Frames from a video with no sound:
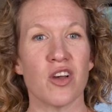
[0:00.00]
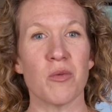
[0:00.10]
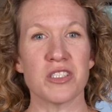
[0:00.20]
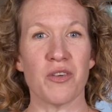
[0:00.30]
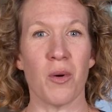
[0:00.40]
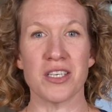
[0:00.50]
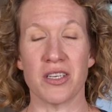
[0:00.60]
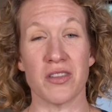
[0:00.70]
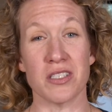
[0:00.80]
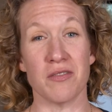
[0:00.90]
so much for
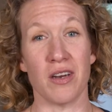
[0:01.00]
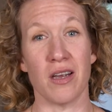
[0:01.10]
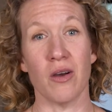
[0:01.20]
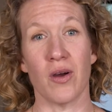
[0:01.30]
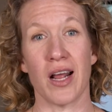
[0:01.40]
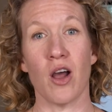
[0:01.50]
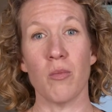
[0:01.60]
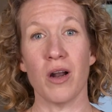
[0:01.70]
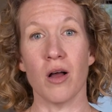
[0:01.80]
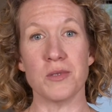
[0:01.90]
watching this video, and I hope
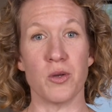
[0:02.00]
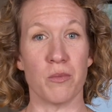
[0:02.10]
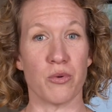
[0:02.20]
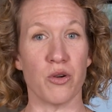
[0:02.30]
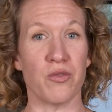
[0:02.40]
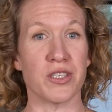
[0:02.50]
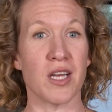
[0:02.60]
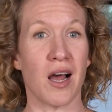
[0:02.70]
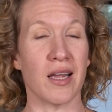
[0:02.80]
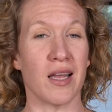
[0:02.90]
it helps you improve your
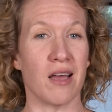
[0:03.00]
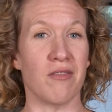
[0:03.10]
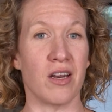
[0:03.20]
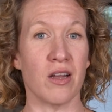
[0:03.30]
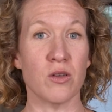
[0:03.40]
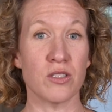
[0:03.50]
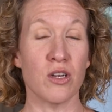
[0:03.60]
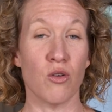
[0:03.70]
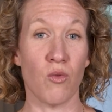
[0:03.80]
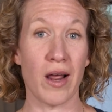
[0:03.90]
talking head videos
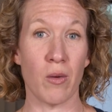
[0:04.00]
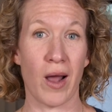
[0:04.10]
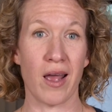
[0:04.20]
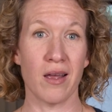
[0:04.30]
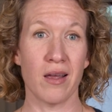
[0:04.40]
right away.